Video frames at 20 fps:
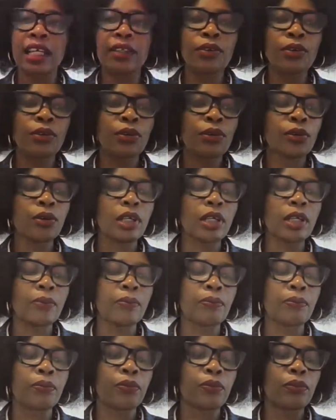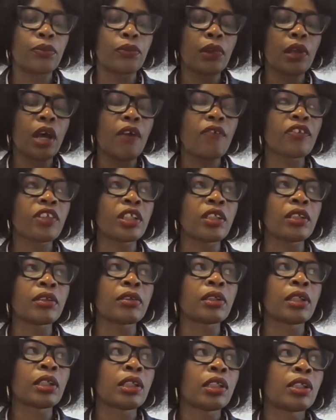I know,
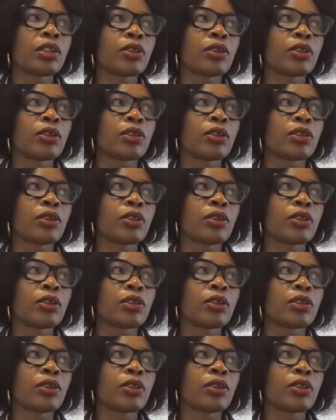having